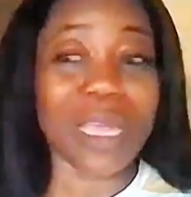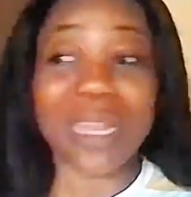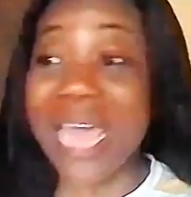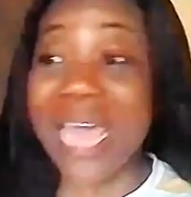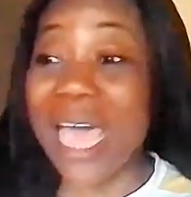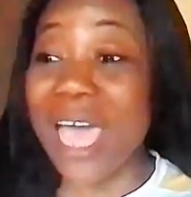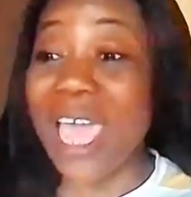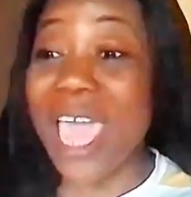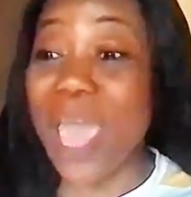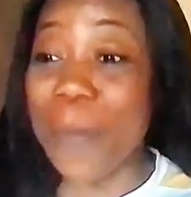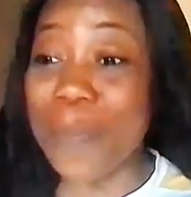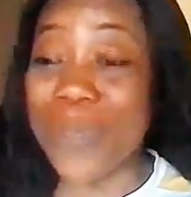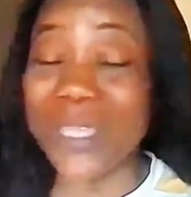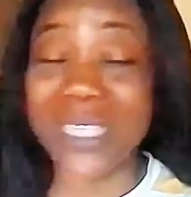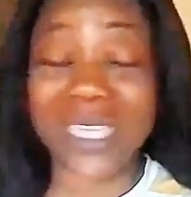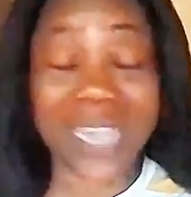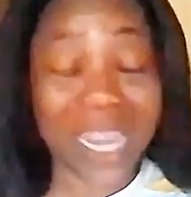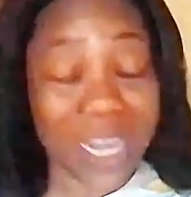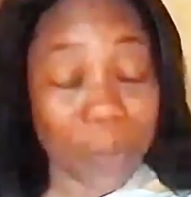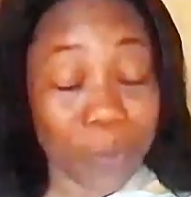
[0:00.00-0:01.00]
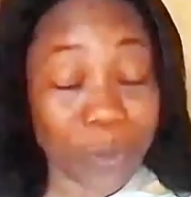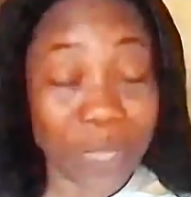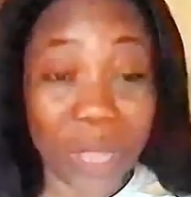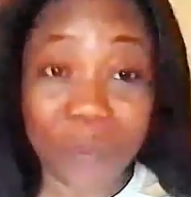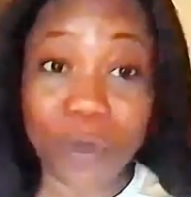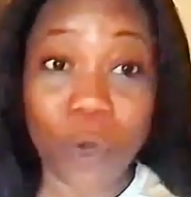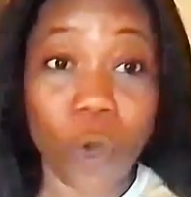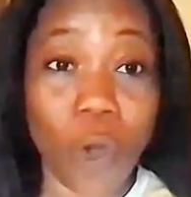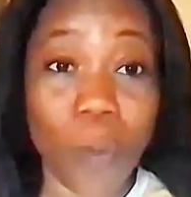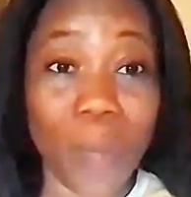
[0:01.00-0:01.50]
Now APC na them put
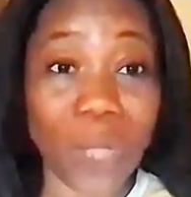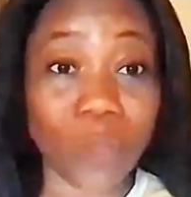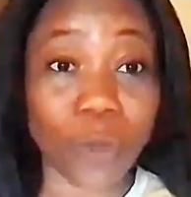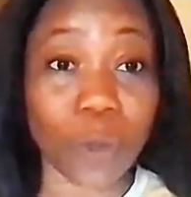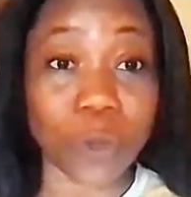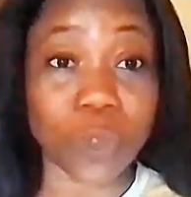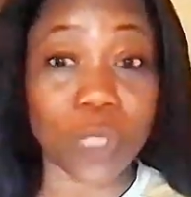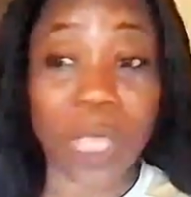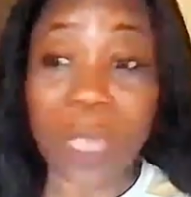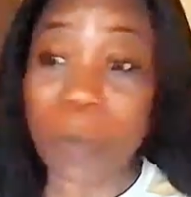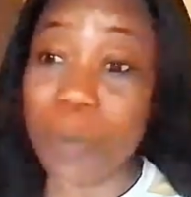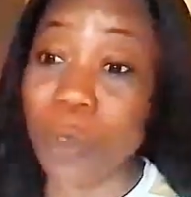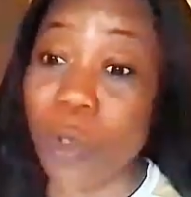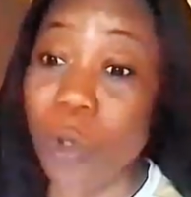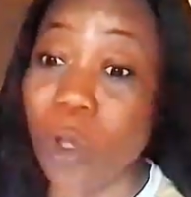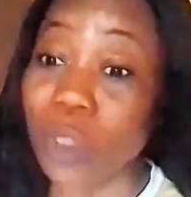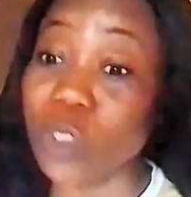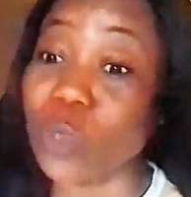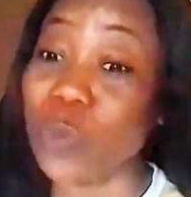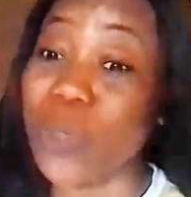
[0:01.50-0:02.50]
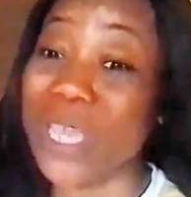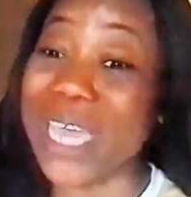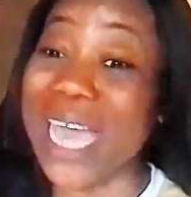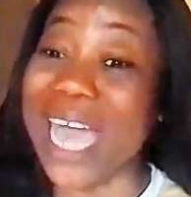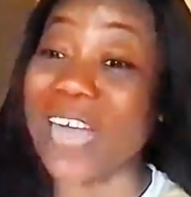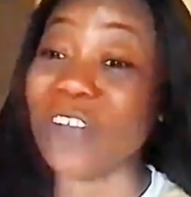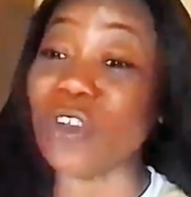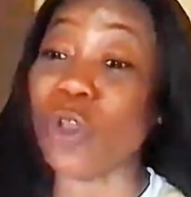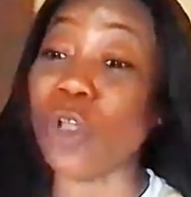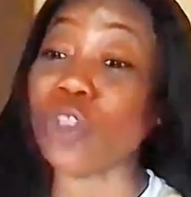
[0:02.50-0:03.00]
her for comatose because we
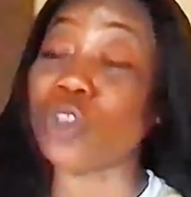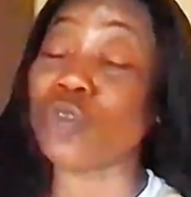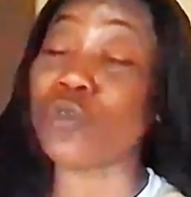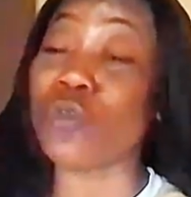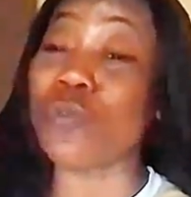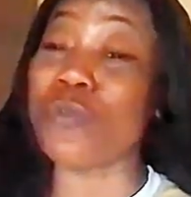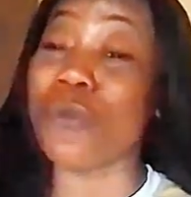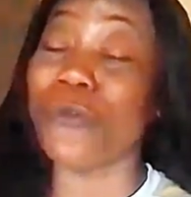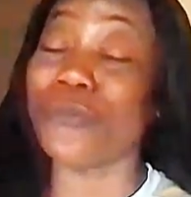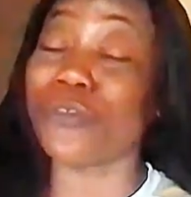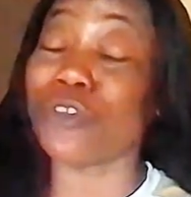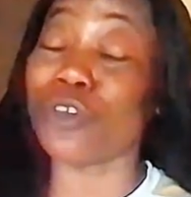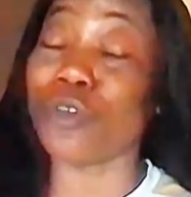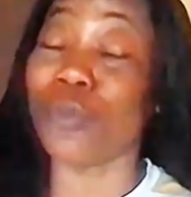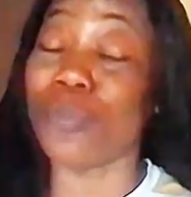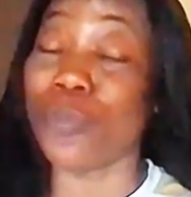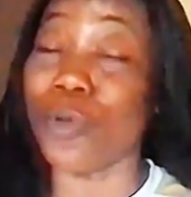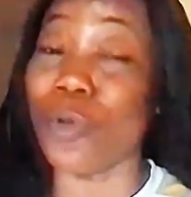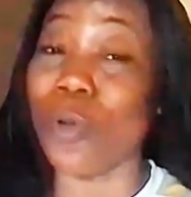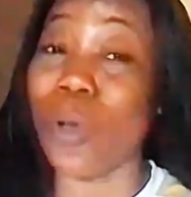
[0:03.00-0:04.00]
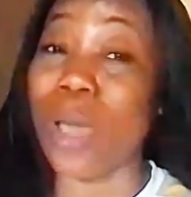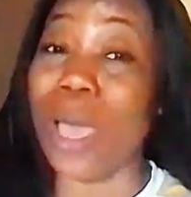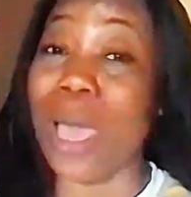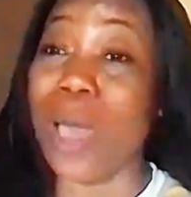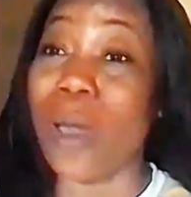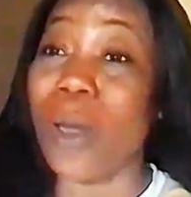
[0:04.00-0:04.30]
cannot remove Tinubu.